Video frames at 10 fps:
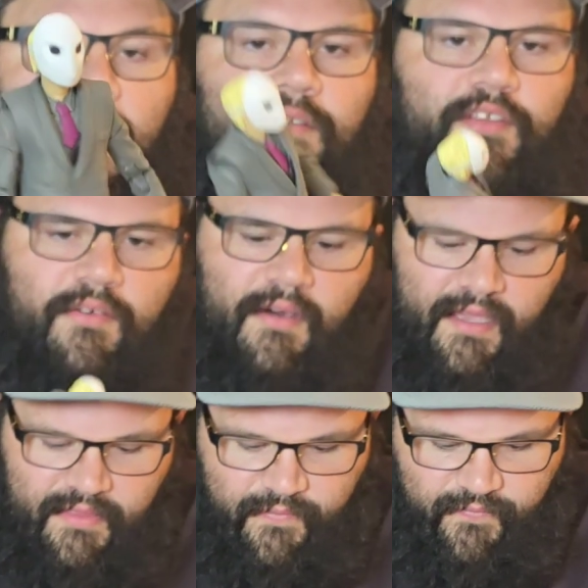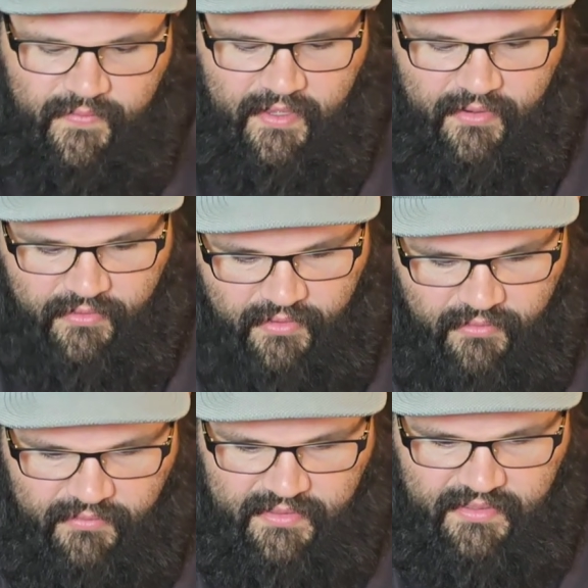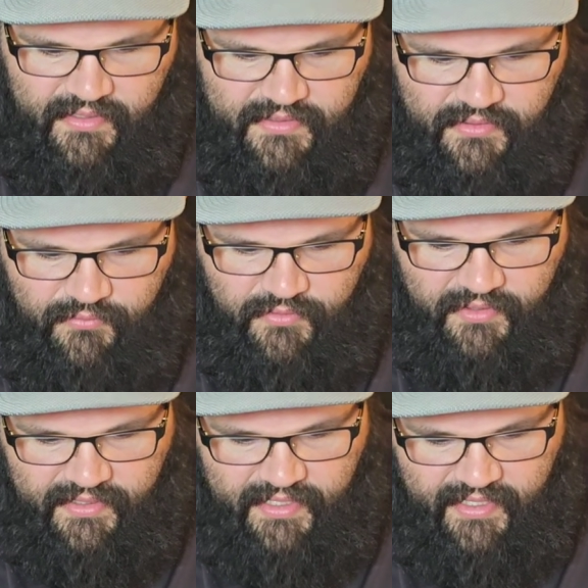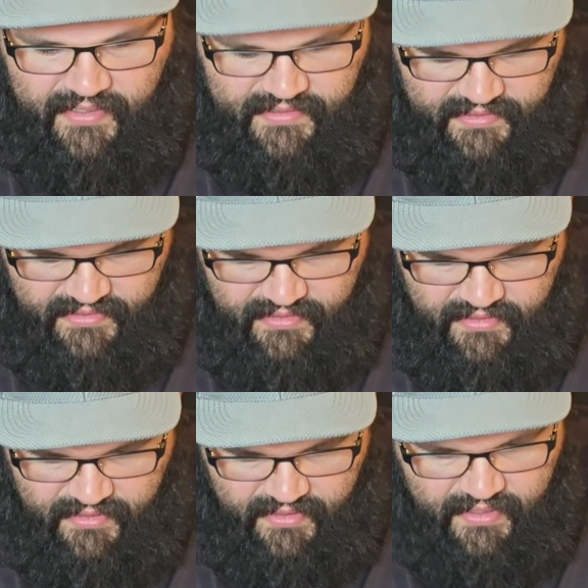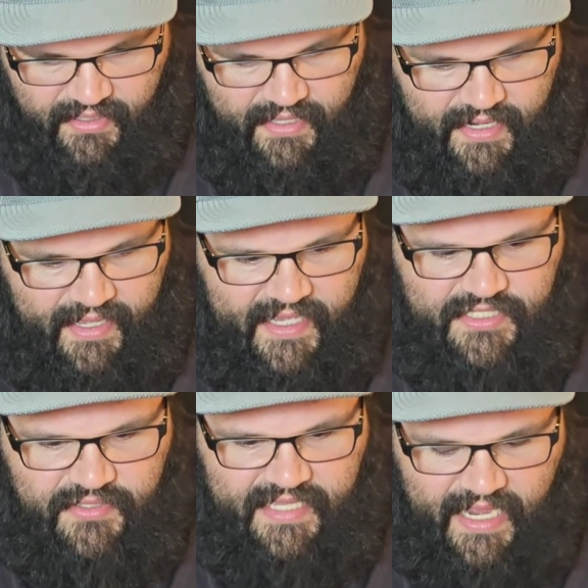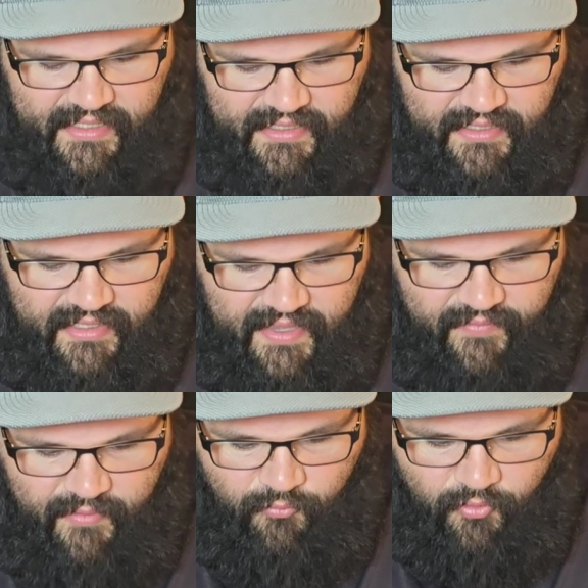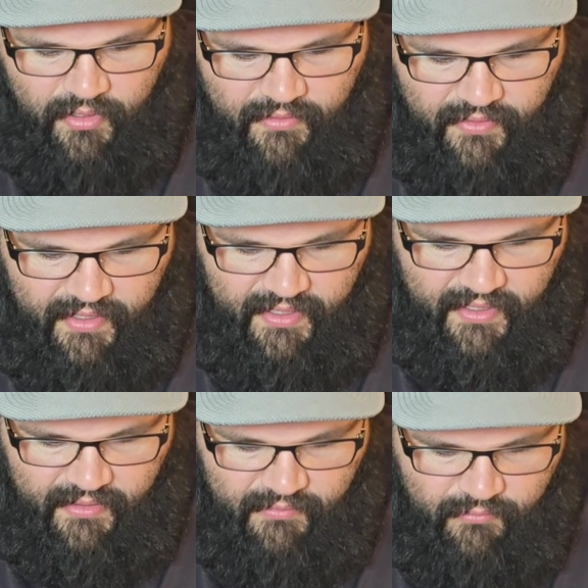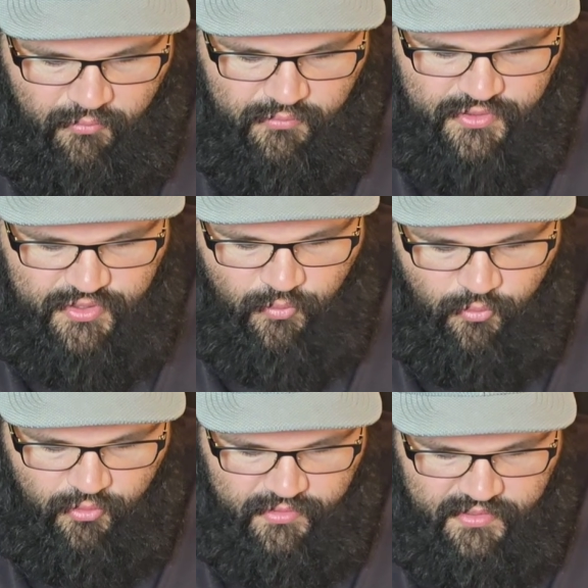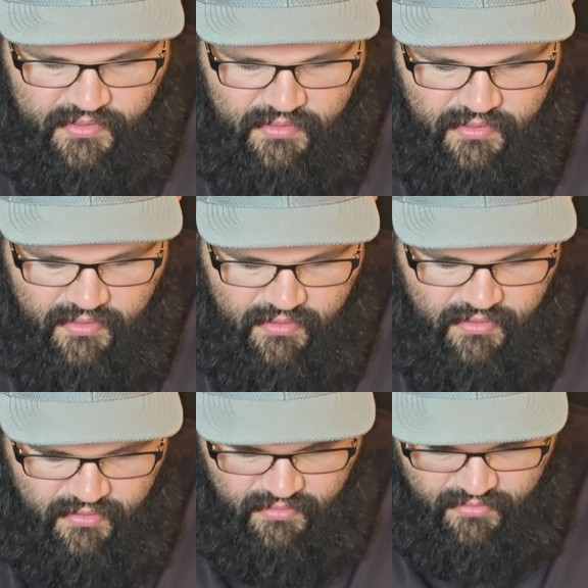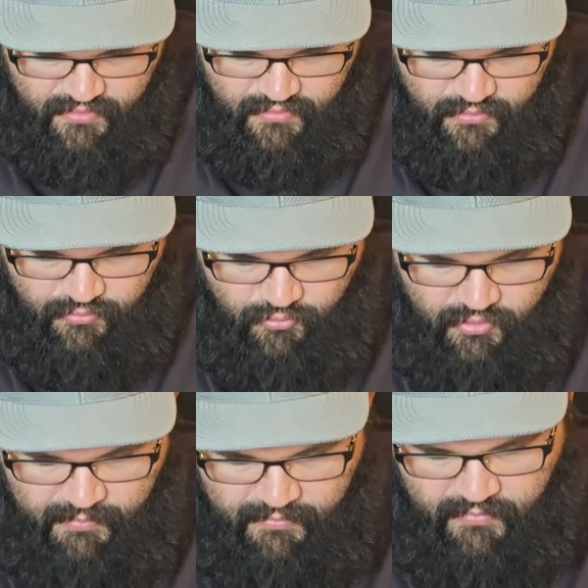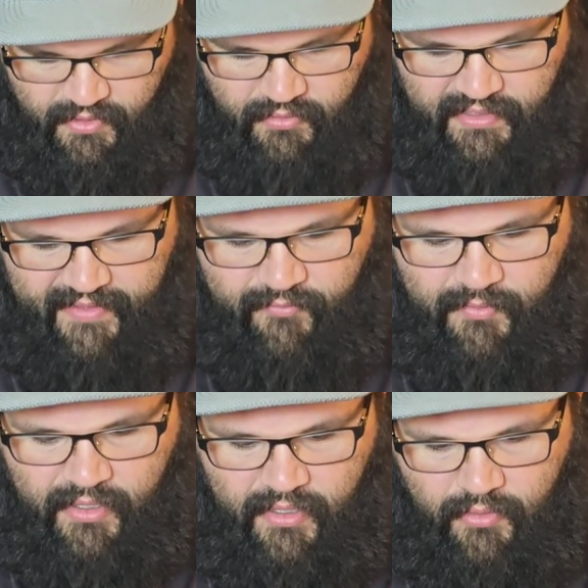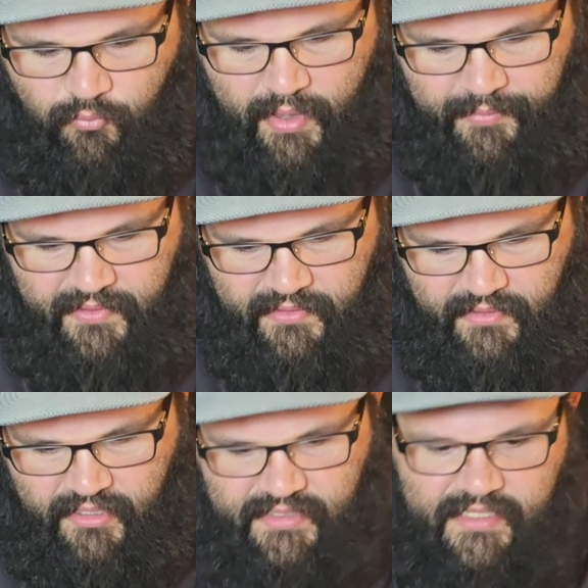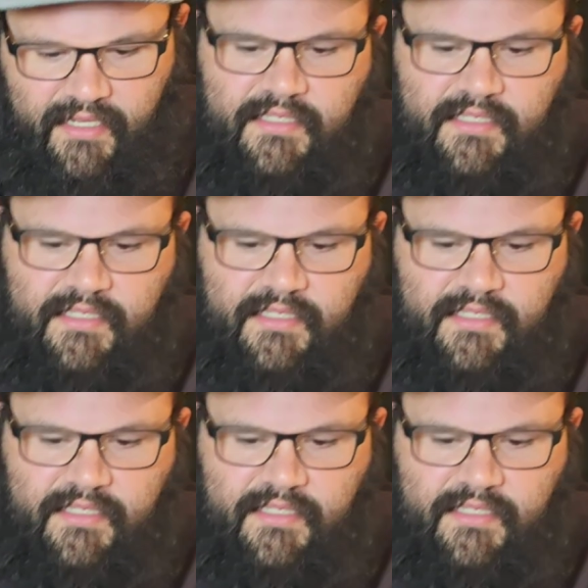I do like the figure though. It does look really nice. And I guess you technically could give him one of the swords or give him a weapon, because he